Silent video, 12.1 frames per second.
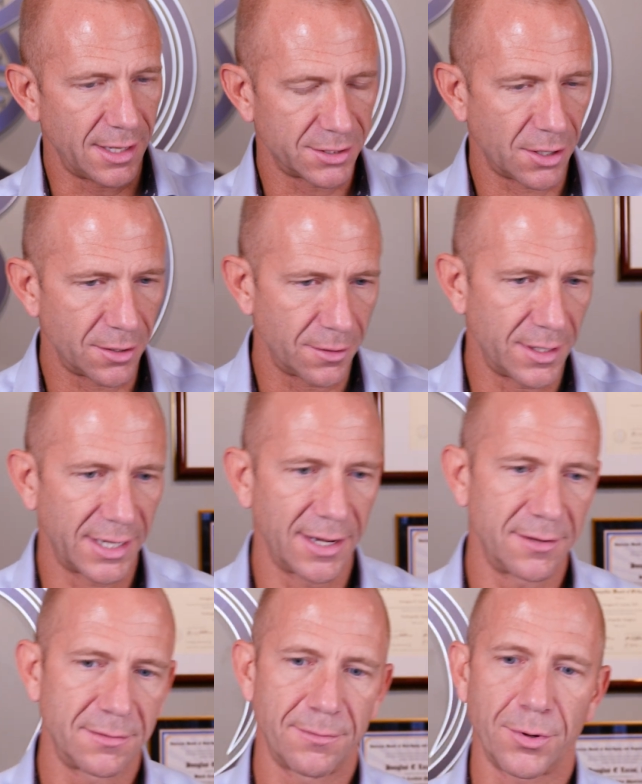it's harder to
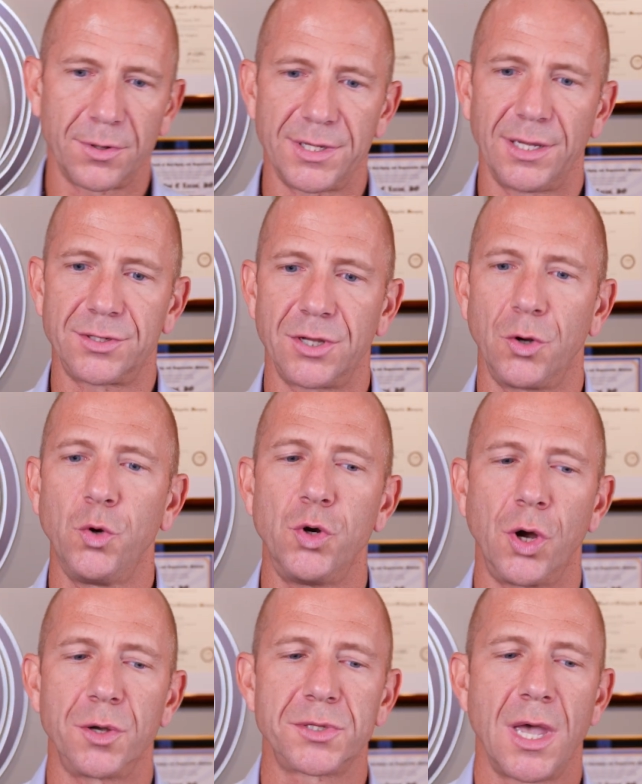get protein. So who
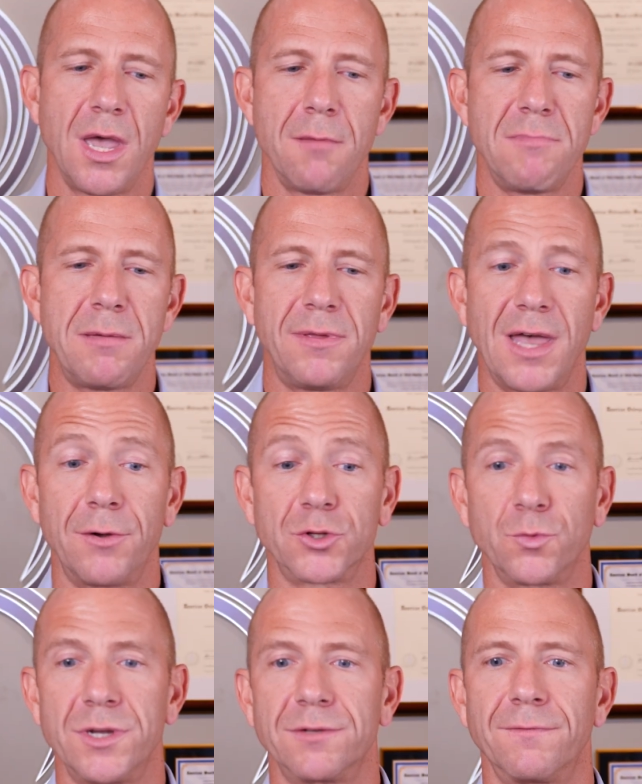knows? Maybe that was a
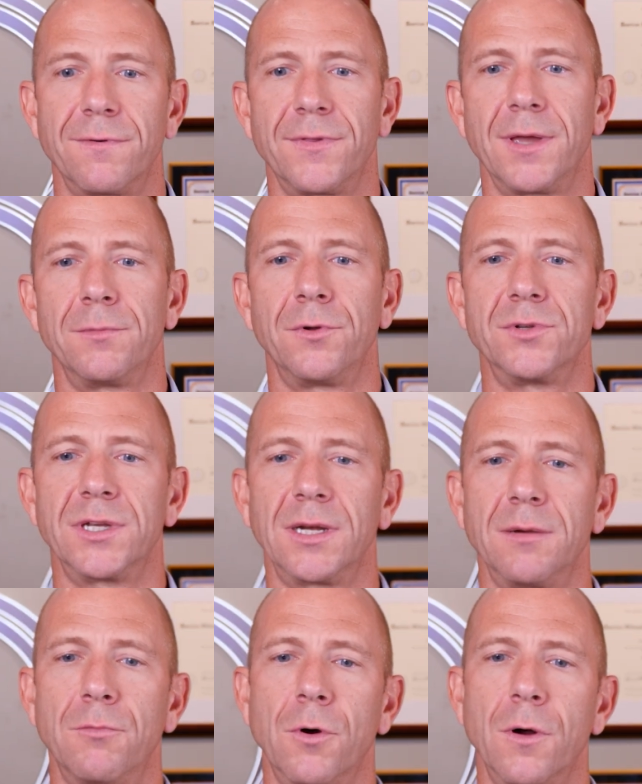reason for them
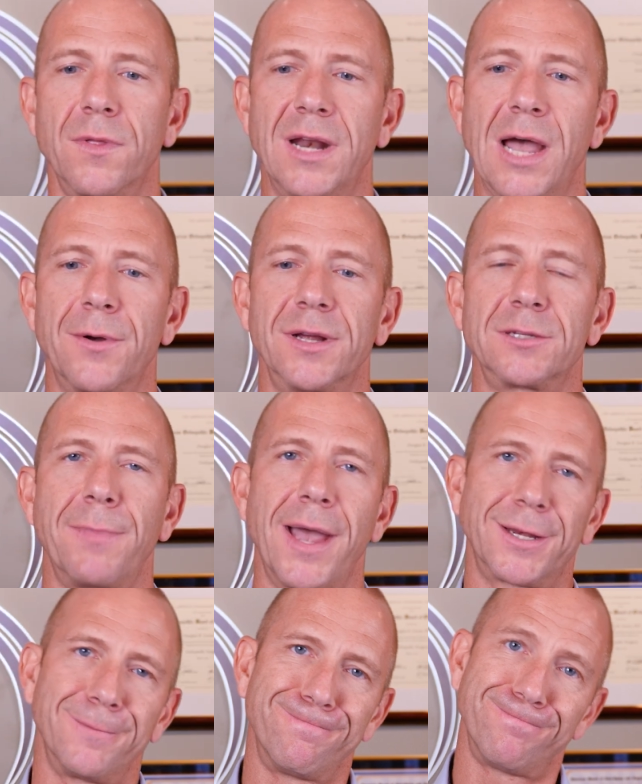losing more than I would
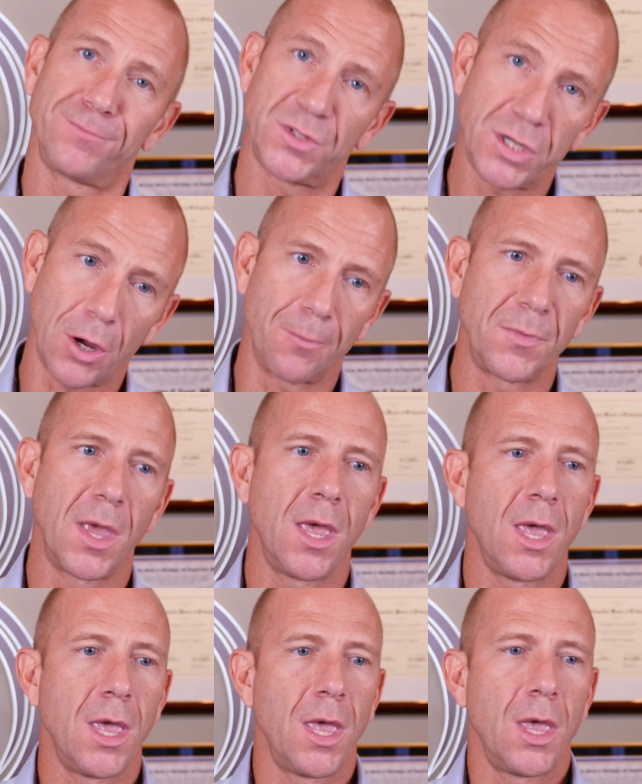expect. So,
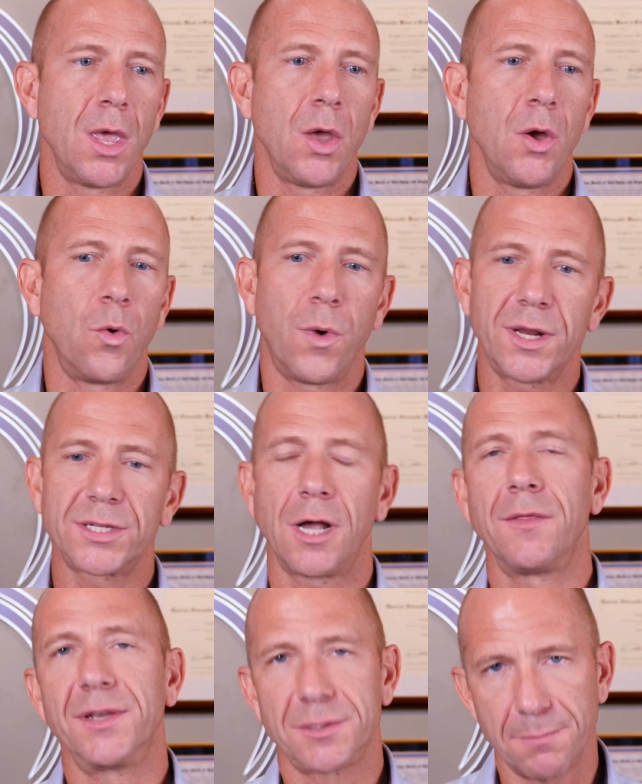what does
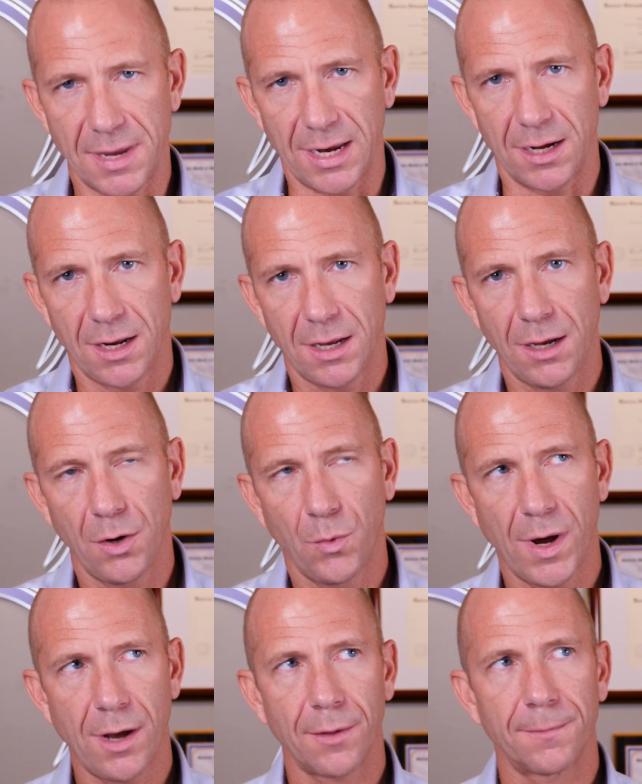all this mean?
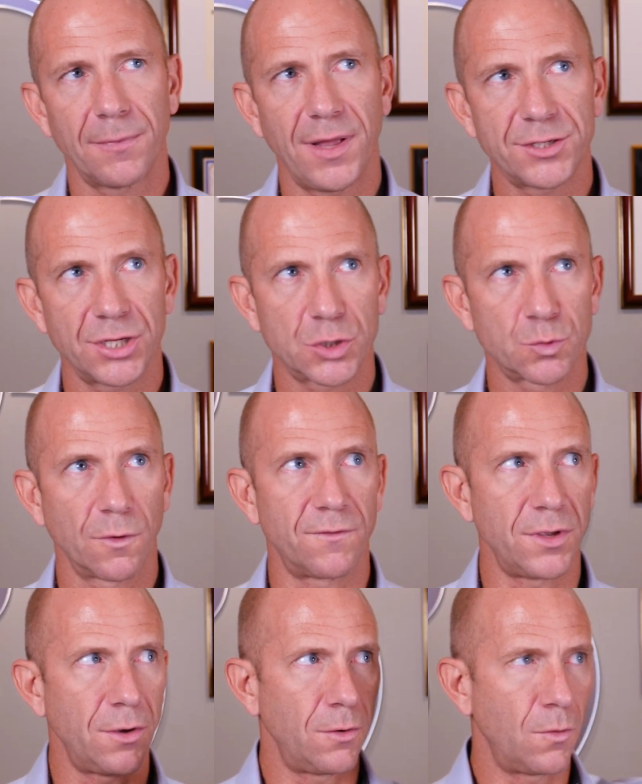Well, let's just
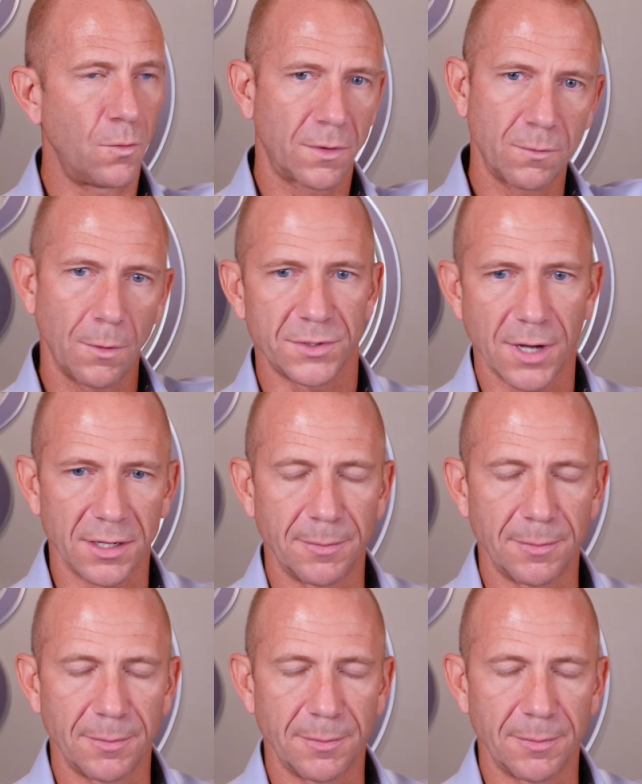review what we talked